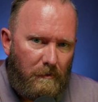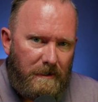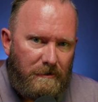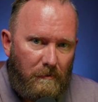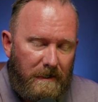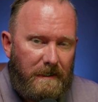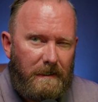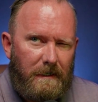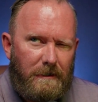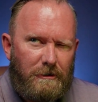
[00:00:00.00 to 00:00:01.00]

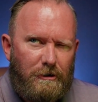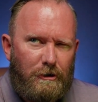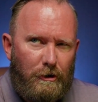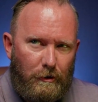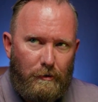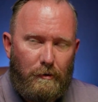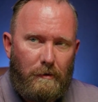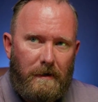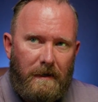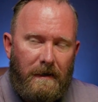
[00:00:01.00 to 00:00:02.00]

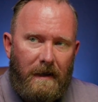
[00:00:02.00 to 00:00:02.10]
2022,